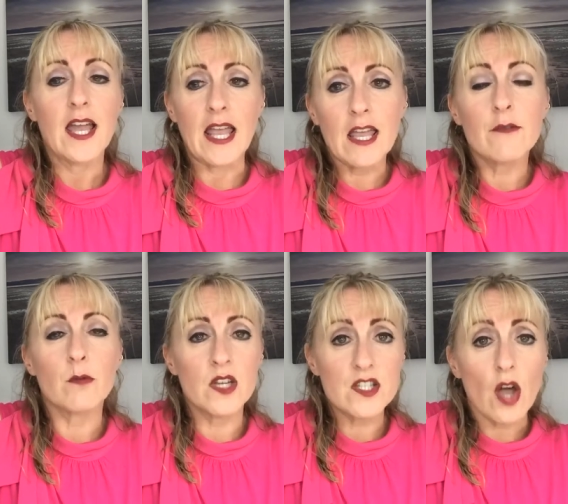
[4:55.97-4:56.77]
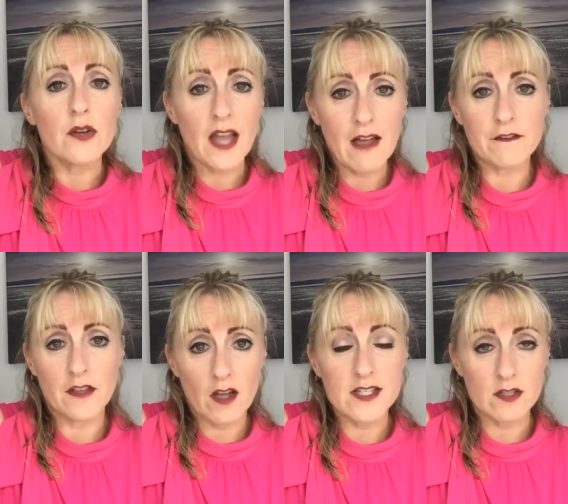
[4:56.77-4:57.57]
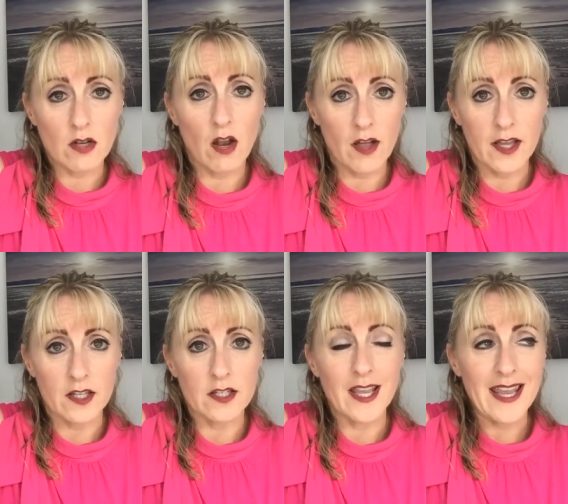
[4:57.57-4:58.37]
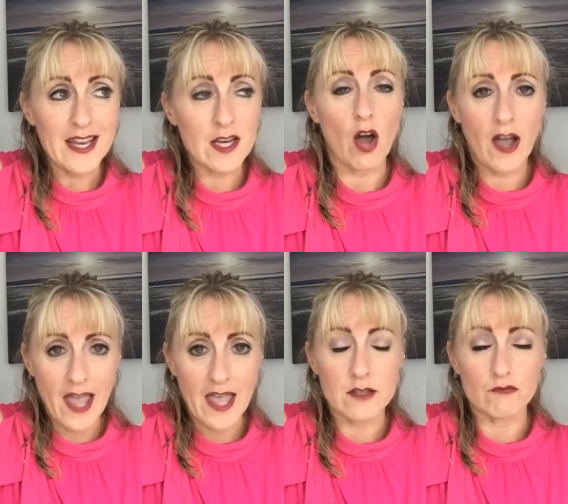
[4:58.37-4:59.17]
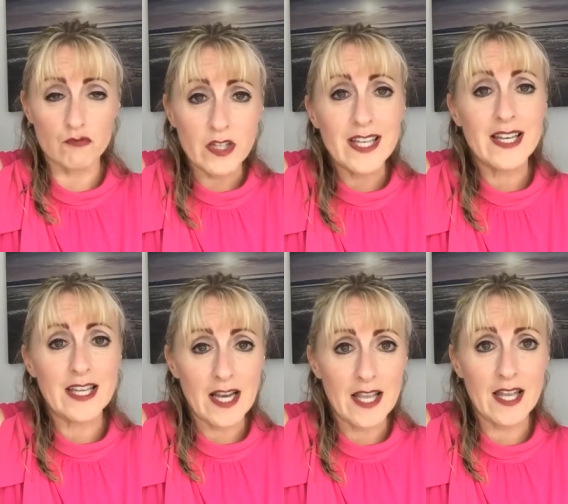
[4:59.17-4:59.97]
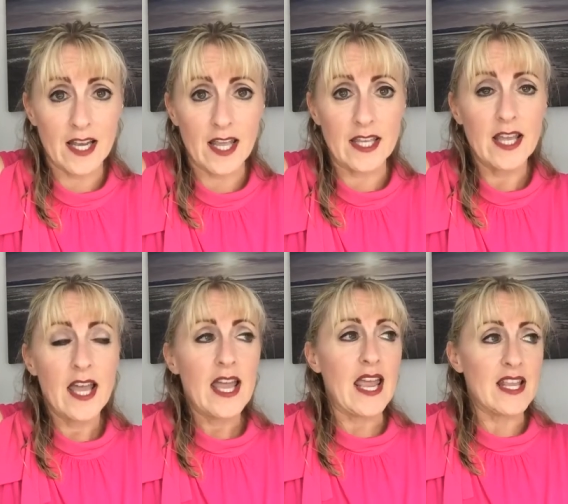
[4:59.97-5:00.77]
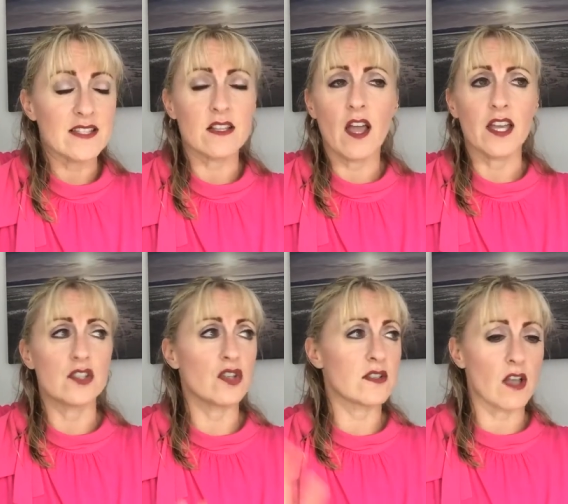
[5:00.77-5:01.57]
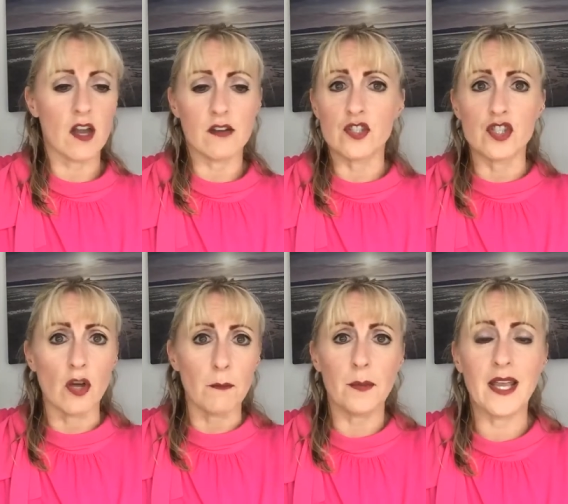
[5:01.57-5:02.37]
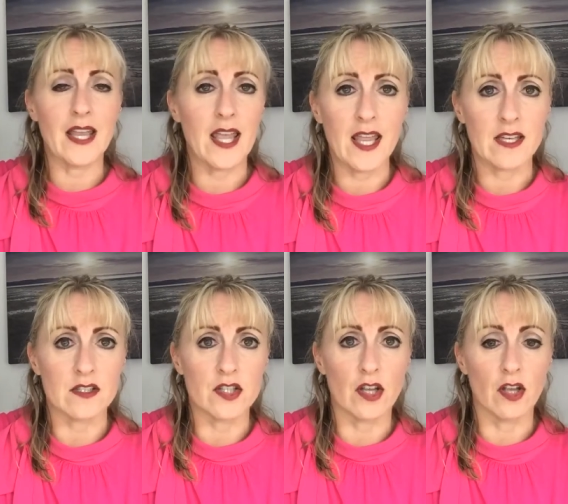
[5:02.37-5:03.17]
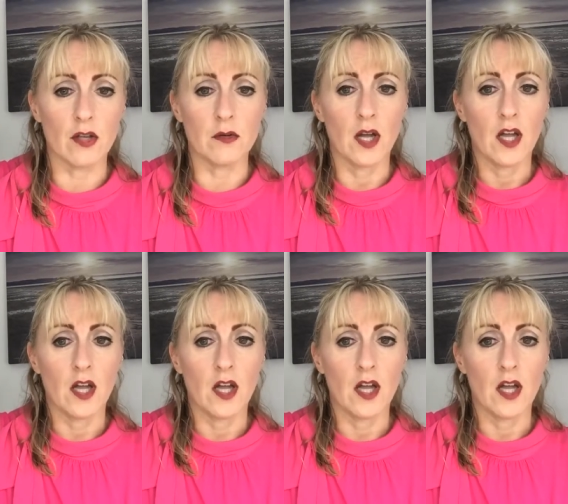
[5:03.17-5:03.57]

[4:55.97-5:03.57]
if we don't have the ideal client in our head really clearly, it's like just kind of jumping into